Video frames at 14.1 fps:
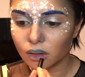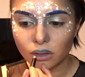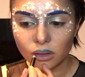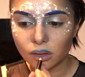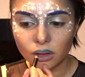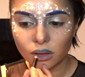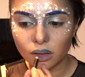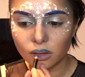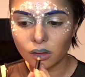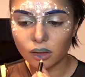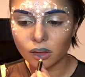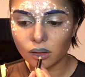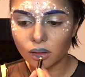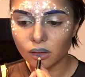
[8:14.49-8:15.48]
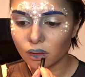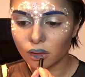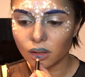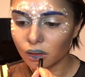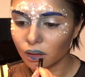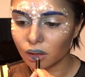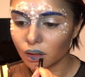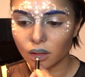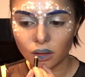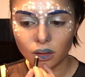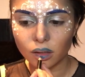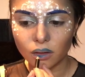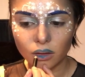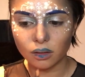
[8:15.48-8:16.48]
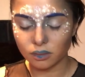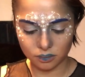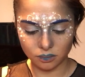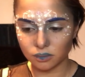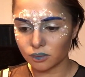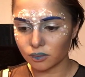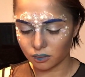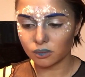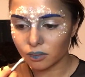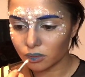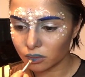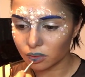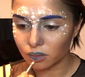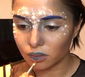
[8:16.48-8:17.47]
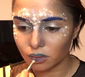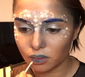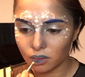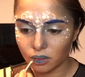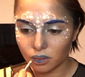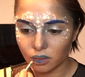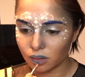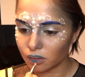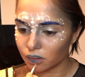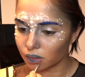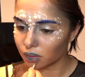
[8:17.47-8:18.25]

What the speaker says: and also the top of the bottom lip,